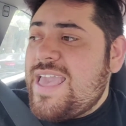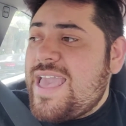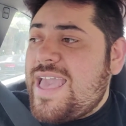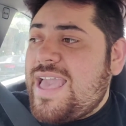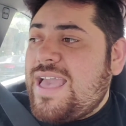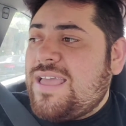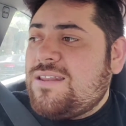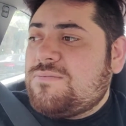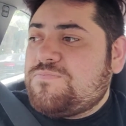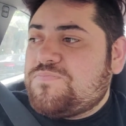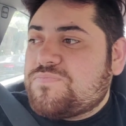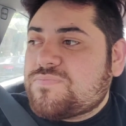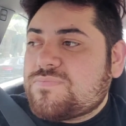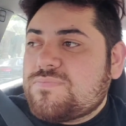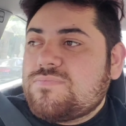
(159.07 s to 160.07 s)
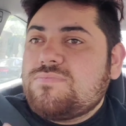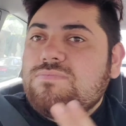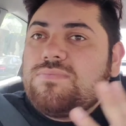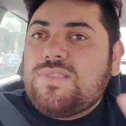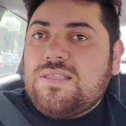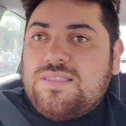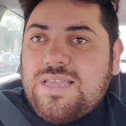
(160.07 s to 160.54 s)
And
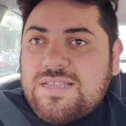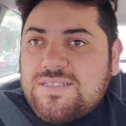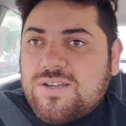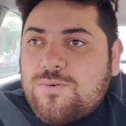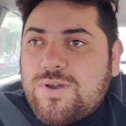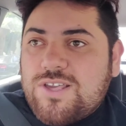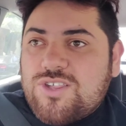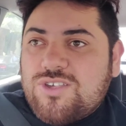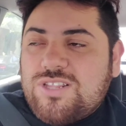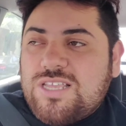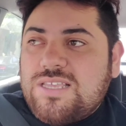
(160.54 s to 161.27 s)
then the question